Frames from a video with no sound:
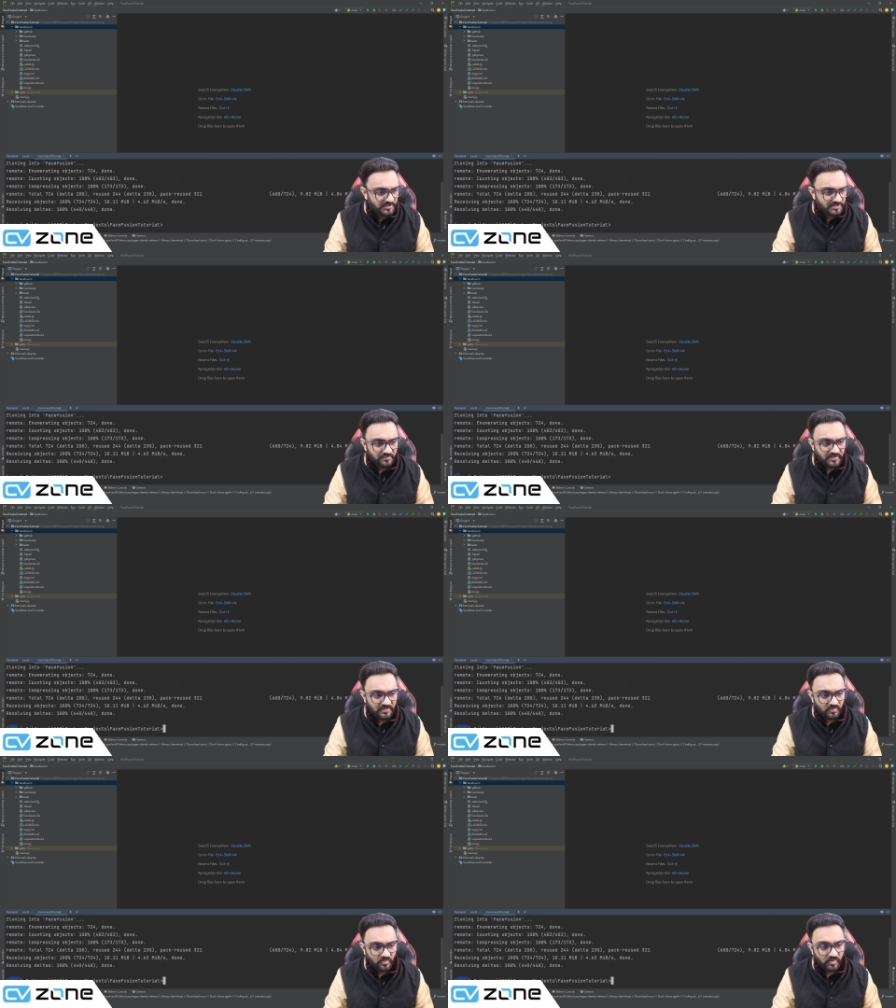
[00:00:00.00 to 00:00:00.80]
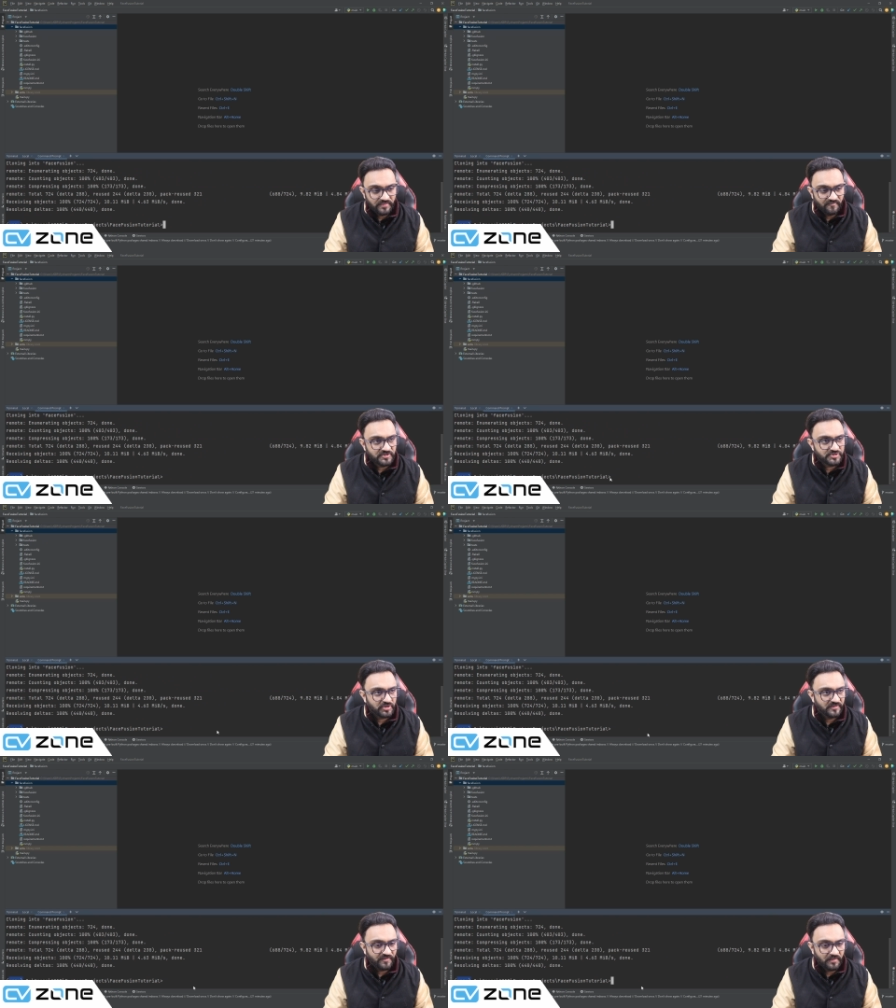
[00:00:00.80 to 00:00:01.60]
terminal with the virtual
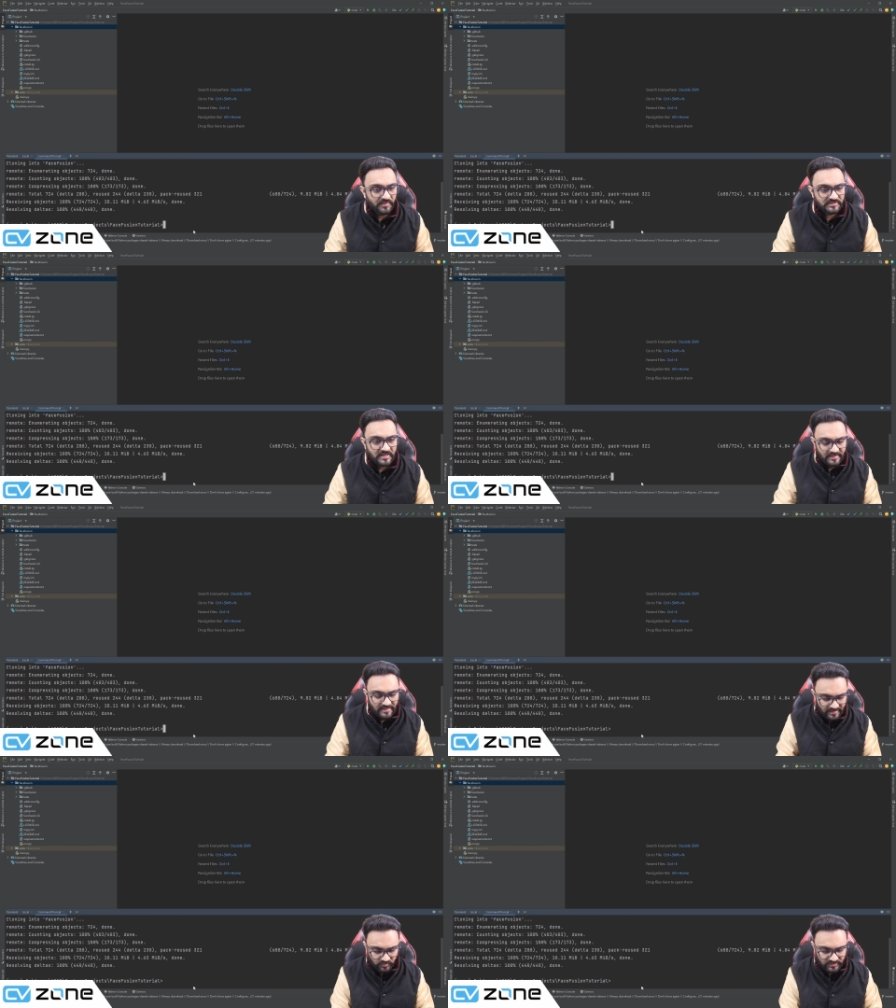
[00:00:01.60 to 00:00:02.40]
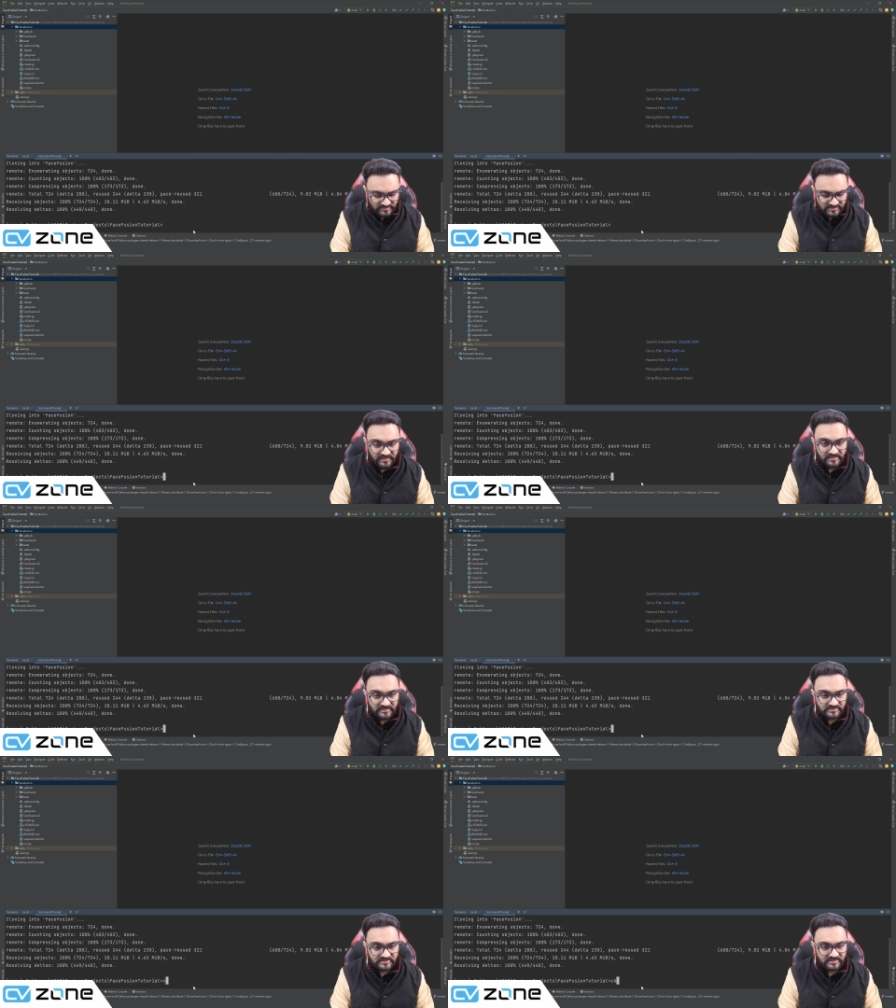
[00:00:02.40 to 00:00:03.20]
environment, and we can say
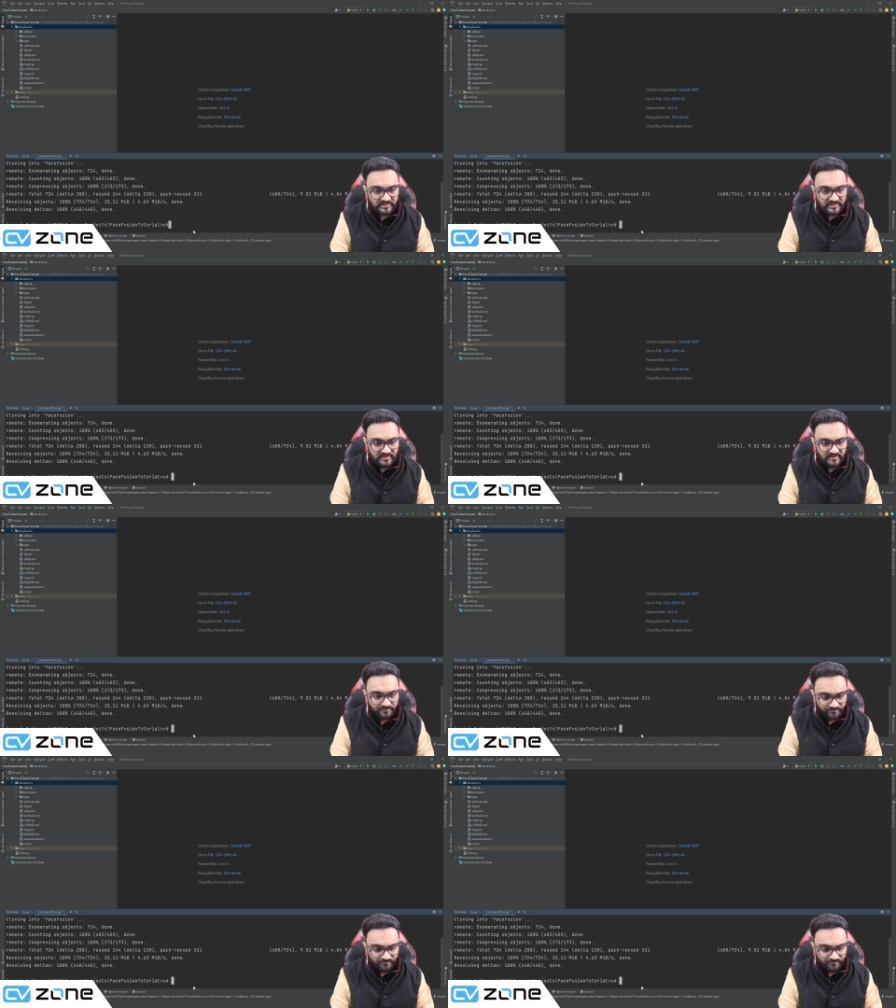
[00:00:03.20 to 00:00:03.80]
cd